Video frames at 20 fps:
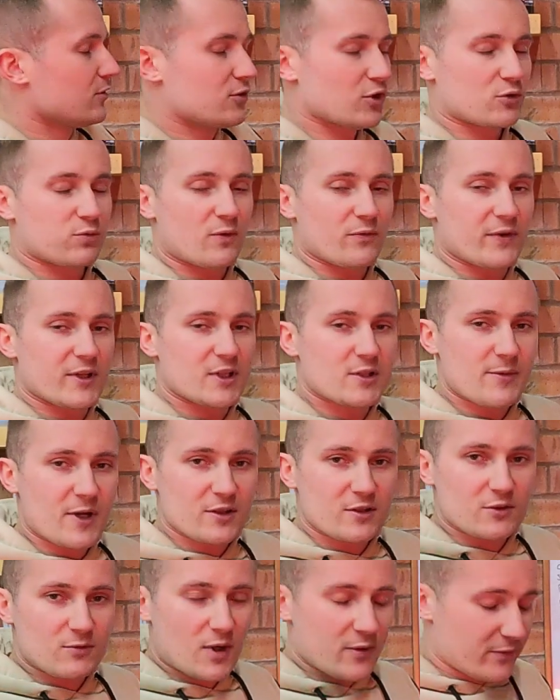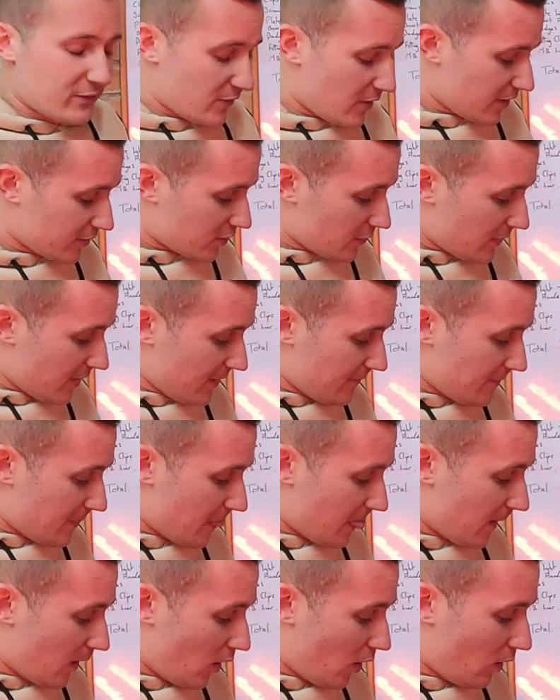just one thing to mention as well before I do
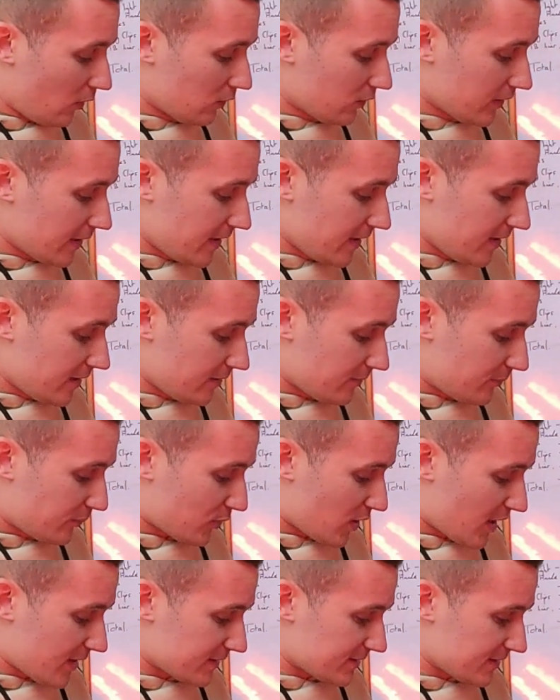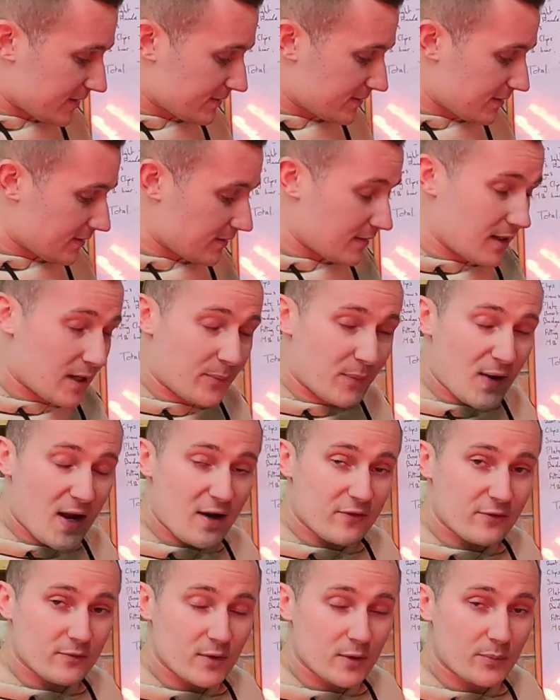it, all the prices
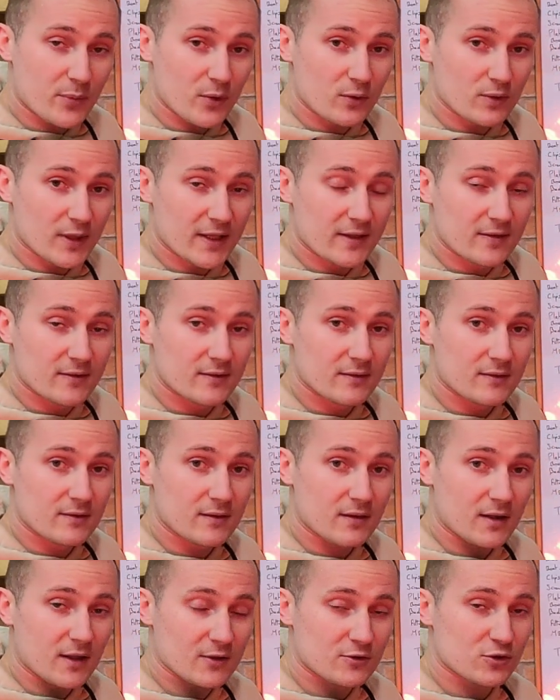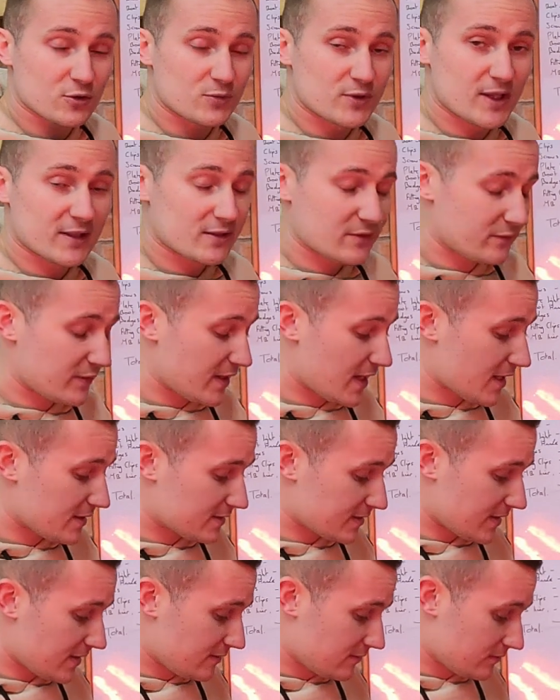apart from the boot lid are subject to
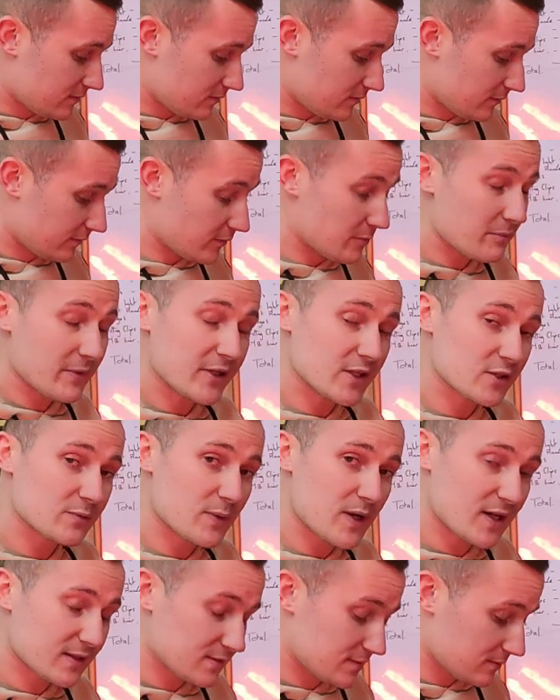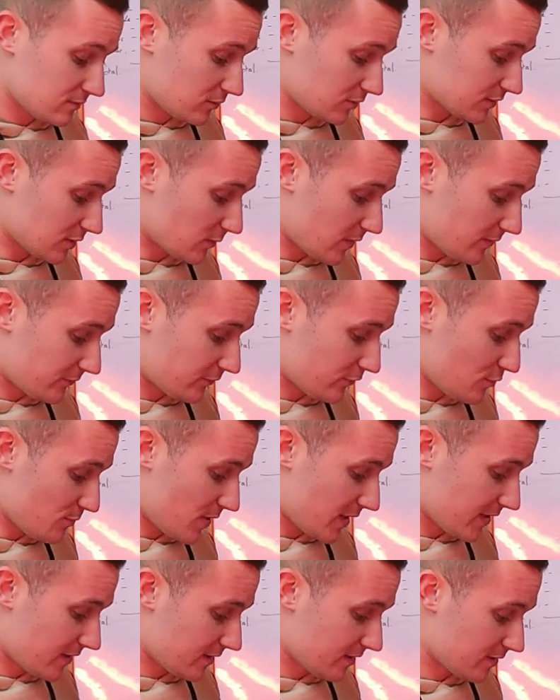VAT from Mini Spares, because I went through
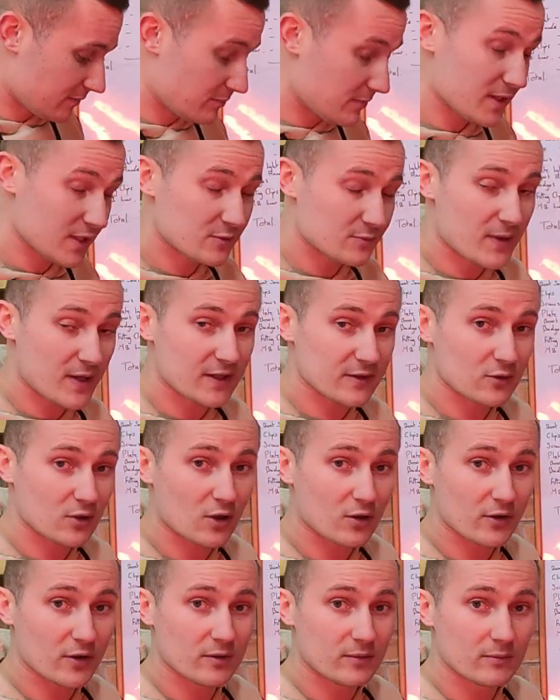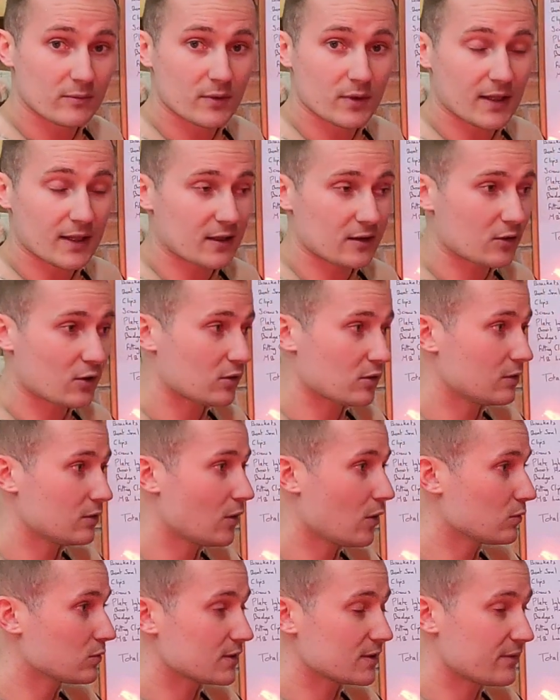my Mini Spares order and I'd ordered
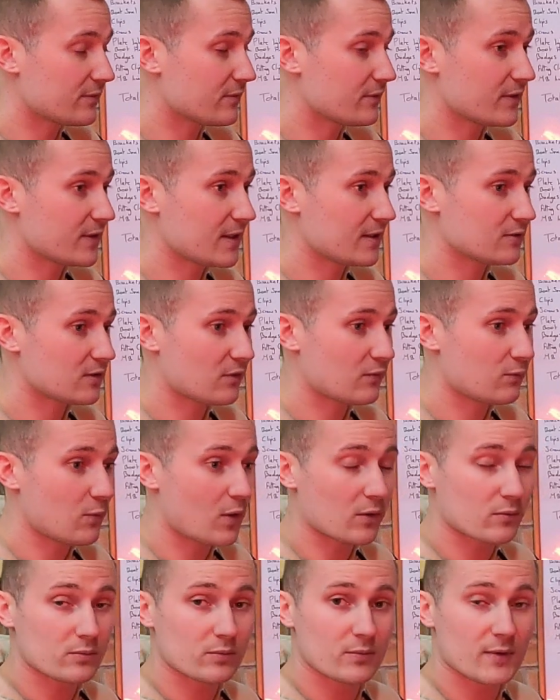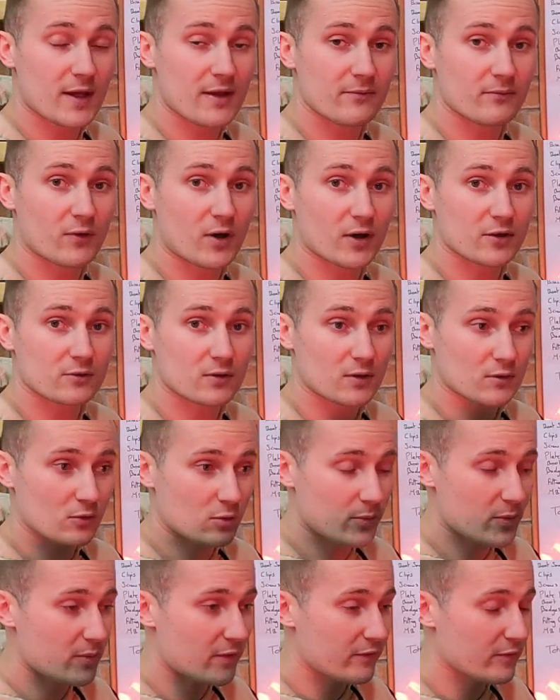loads of different things off one invoice, so I
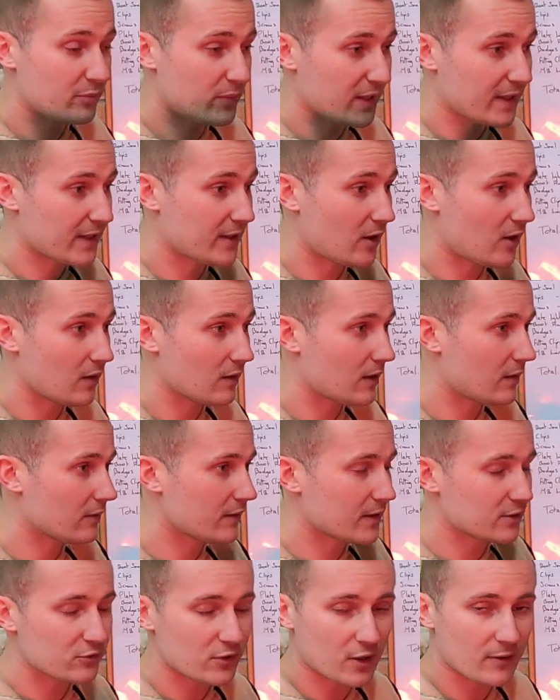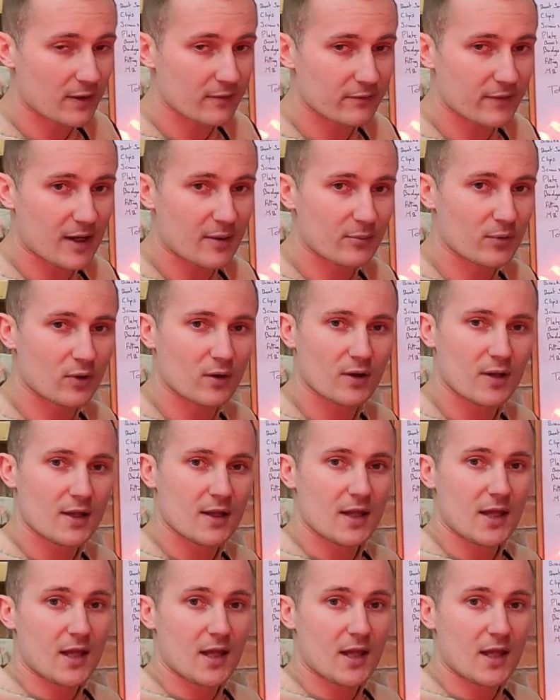couldn't be bothered picking it all out and then trying to add VAT. But